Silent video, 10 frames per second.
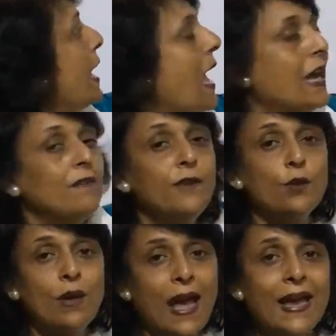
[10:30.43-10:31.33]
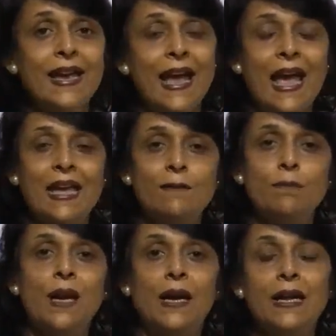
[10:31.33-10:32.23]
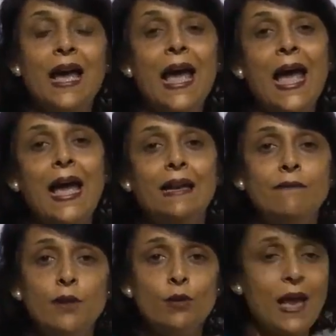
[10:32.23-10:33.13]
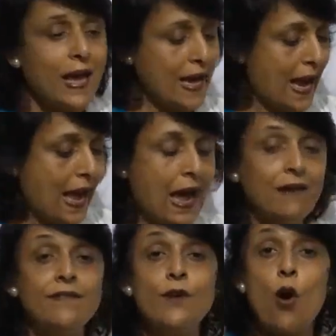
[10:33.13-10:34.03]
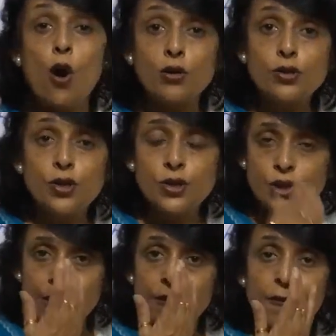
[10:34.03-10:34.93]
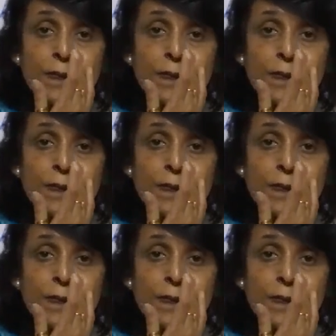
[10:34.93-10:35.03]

alveoli and blood. Alveoli have oxygen